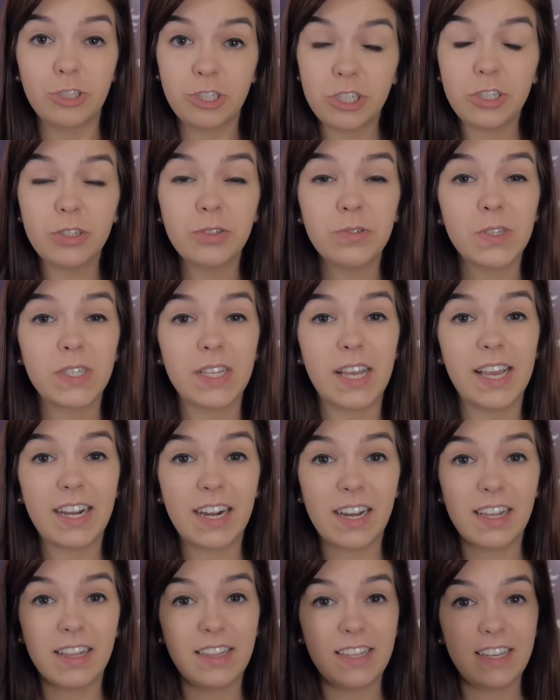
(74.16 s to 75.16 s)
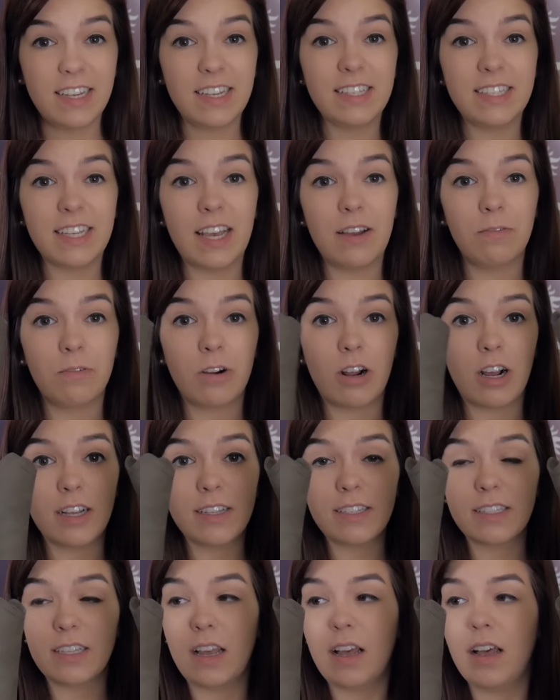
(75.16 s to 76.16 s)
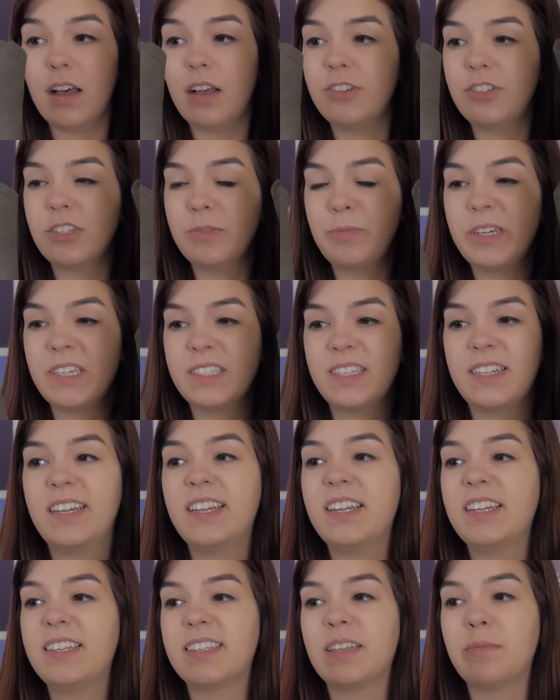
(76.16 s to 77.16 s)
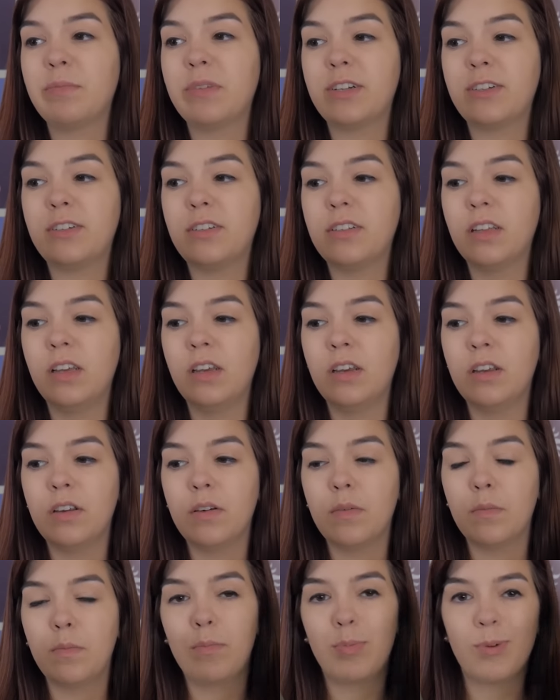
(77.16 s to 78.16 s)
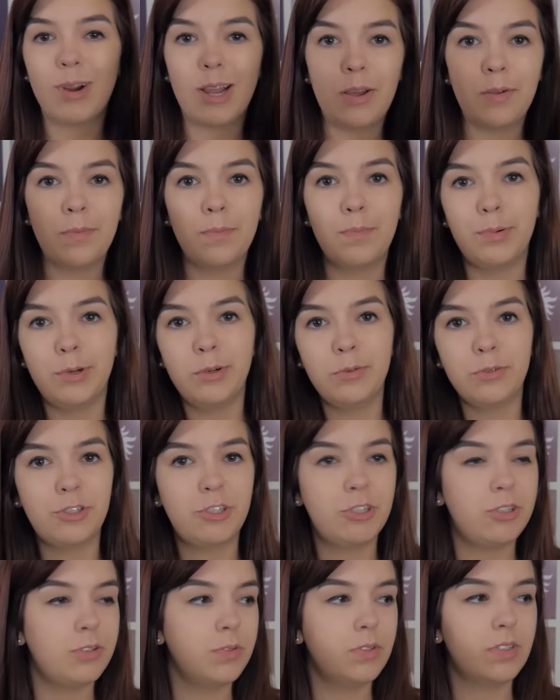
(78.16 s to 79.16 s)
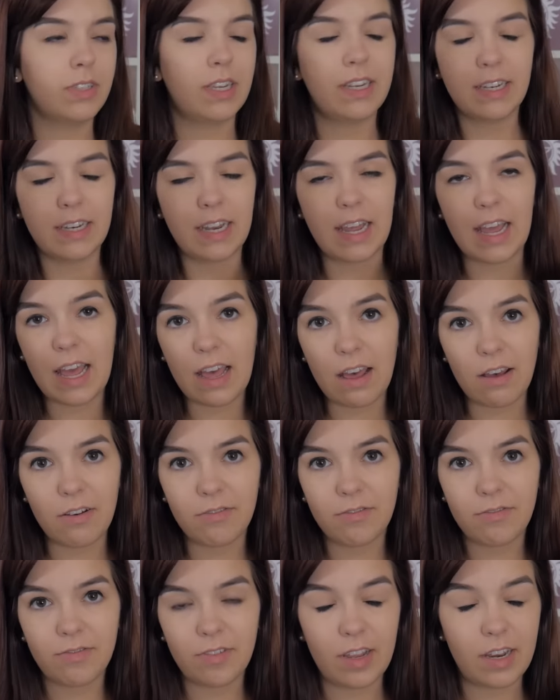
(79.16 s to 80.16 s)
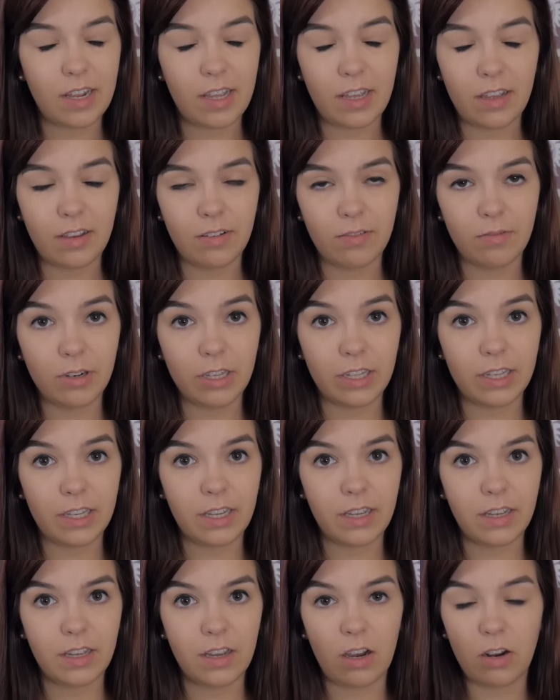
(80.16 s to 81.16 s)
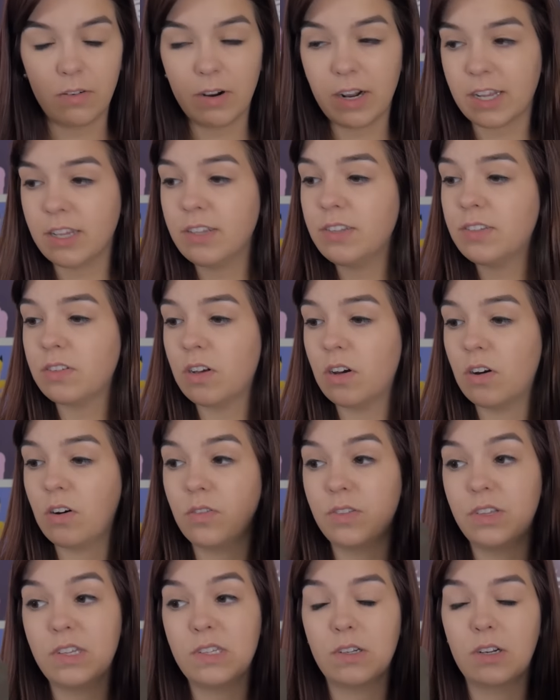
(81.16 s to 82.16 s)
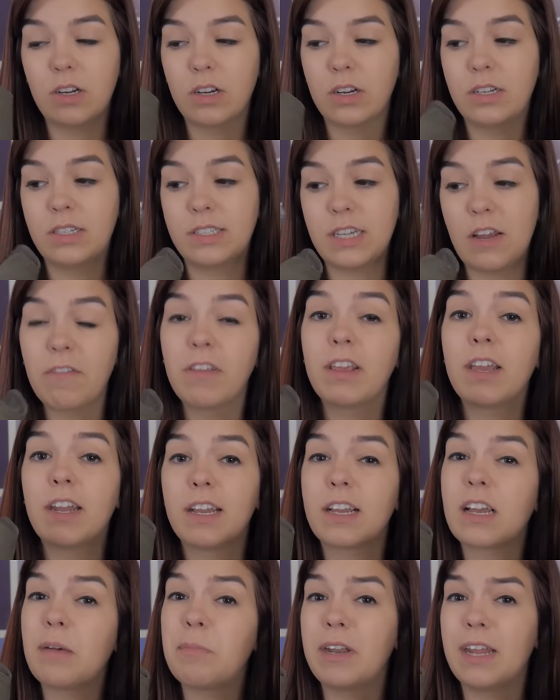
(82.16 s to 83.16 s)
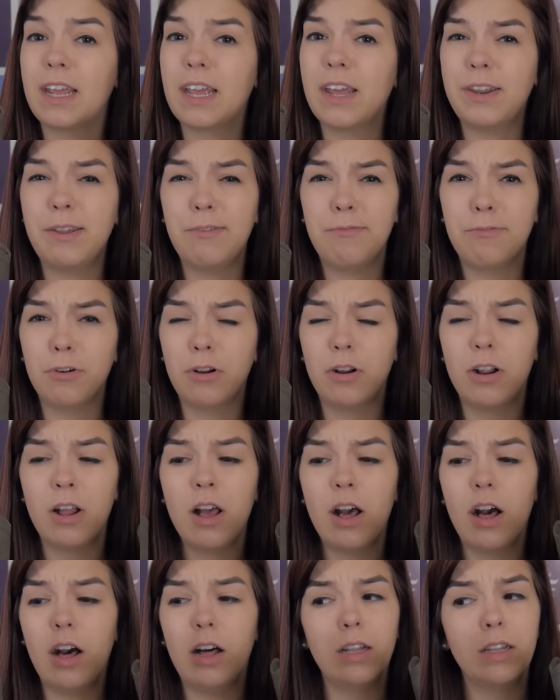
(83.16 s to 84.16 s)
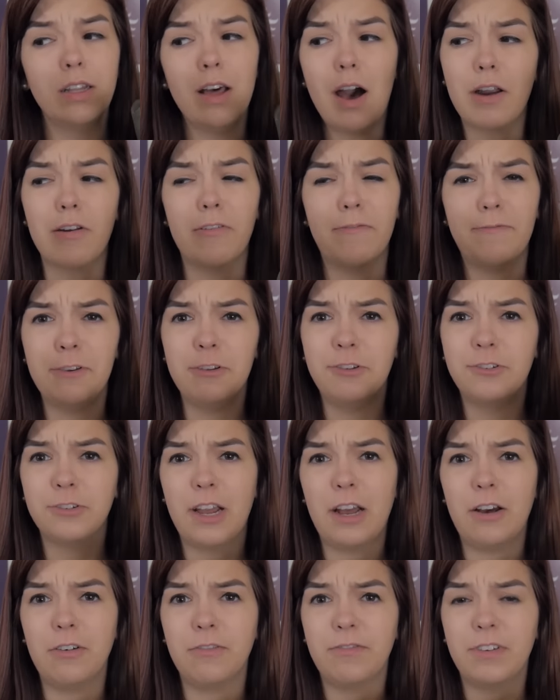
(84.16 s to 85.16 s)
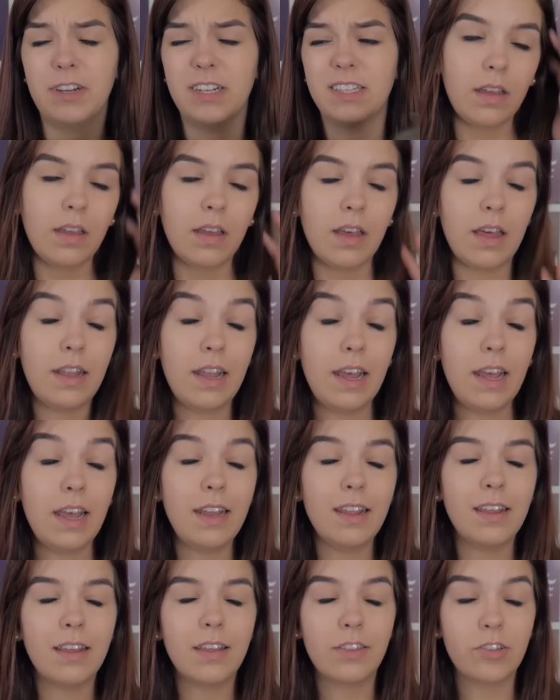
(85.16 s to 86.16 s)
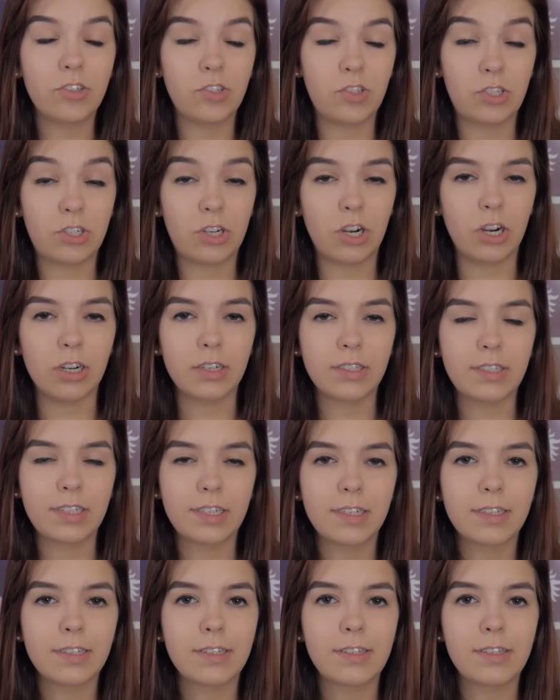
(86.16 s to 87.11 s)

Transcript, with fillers: shoes, I got these at Ross uh, just because I needed some little brown boot shoes. I didn't have any really already, so these are definitely gonna come in handy for a lot of future outfits. And then the skirt.